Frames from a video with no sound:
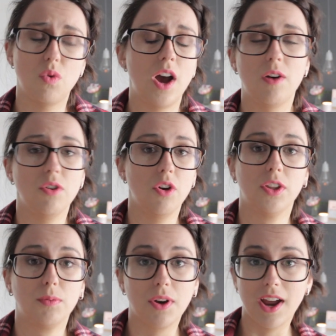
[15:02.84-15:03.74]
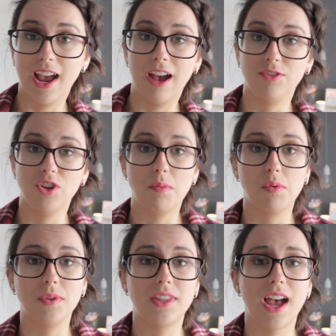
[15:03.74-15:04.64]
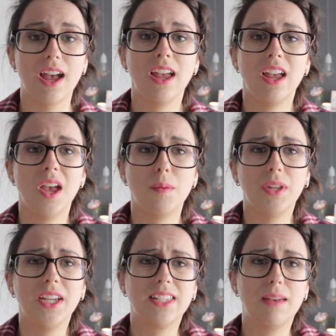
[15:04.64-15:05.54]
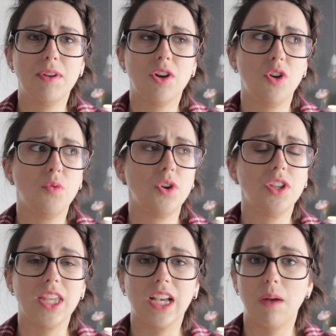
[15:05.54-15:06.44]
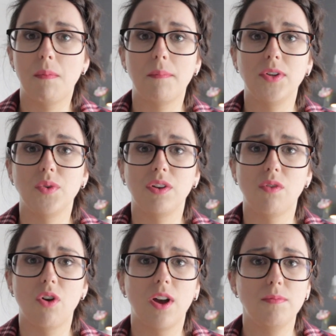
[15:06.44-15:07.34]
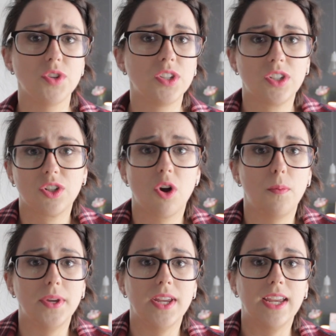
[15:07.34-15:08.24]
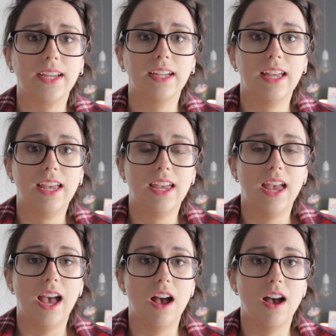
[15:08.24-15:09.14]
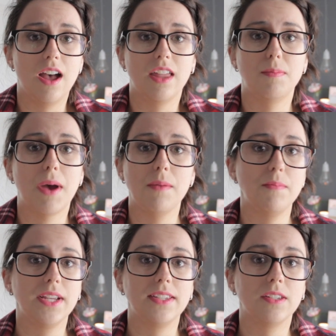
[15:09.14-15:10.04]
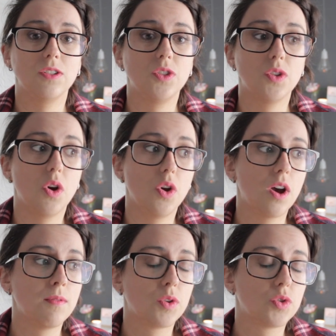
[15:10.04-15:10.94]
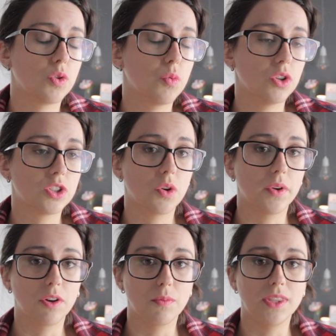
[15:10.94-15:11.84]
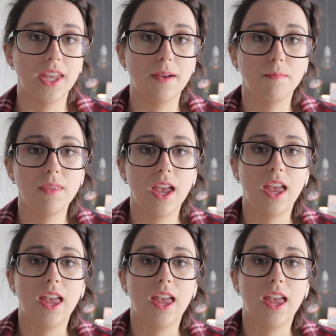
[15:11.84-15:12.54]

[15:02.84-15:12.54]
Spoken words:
why on earth would I have trouble with that, please let me know what you think I might be doing wrong. I'm just copying the pattern pieces, so I'm not sure what's going on with them.